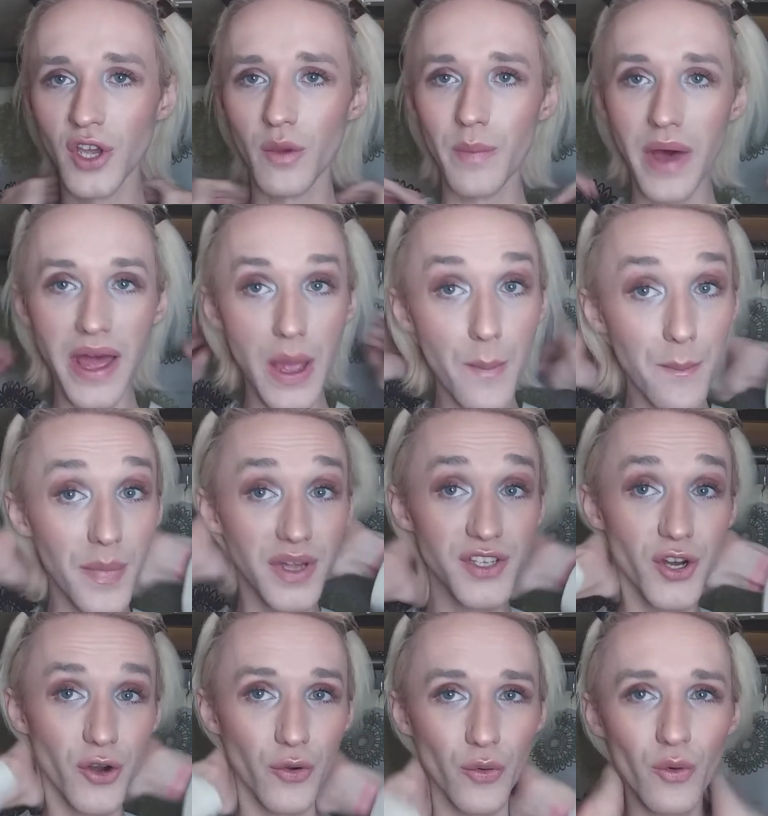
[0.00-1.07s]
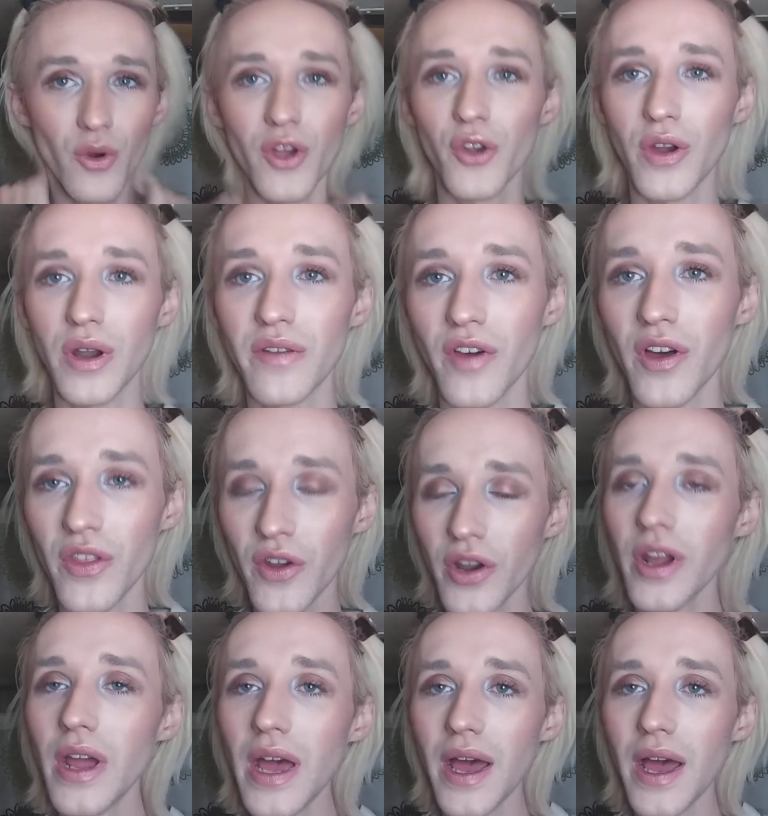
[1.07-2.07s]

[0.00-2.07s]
my maternal grandfather,